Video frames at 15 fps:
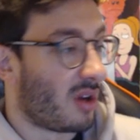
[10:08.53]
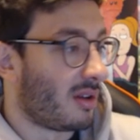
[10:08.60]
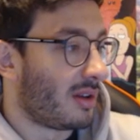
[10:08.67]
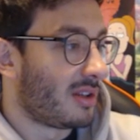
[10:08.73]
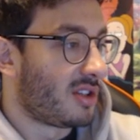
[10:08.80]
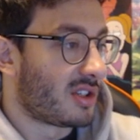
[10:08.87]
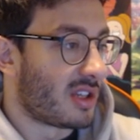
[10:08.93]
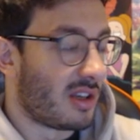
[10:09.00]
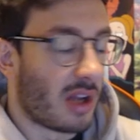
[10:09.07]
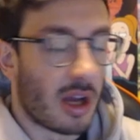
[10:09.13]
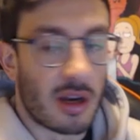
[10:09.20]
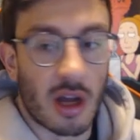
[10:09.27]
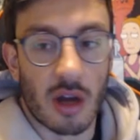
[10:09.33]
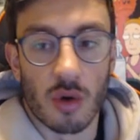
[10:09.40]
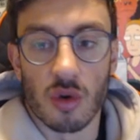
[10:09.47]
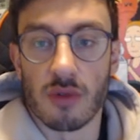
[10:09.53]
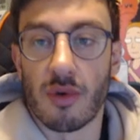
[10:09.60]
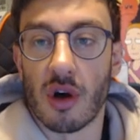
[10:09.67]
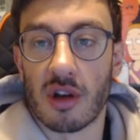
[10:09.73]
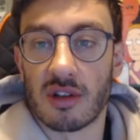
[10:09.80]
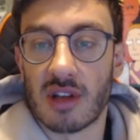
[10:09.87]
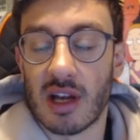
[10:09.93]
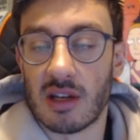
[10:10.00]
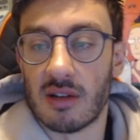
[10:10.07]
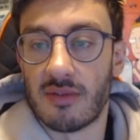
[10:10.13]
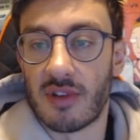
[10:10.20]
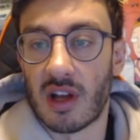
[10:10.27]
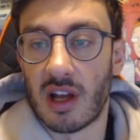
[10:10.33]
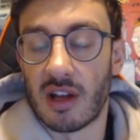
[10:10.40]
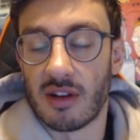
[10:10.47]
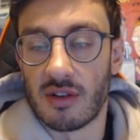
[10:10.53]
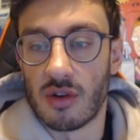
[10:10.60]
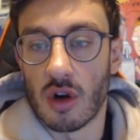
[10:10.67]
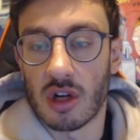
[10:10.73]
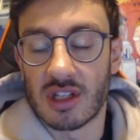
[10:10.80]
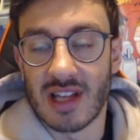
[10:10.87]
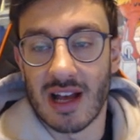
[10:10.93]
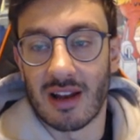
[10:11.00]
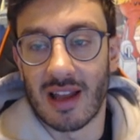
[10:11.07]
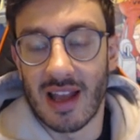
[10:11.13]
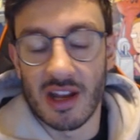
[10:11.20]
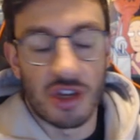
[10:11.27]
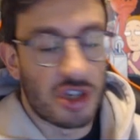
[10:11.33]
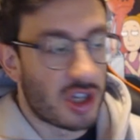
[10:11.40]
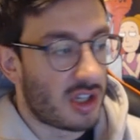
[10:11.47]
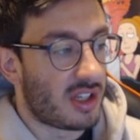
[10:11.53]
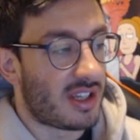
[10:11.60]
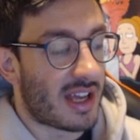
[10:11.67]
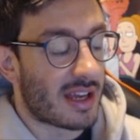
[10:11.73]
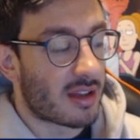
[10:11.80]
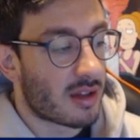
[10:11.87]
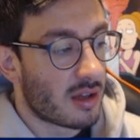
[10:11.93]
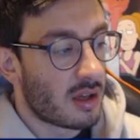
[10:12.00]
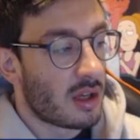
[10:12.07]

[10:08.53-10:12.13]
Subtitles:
just an Ogerpon kind of knocked out engine deck.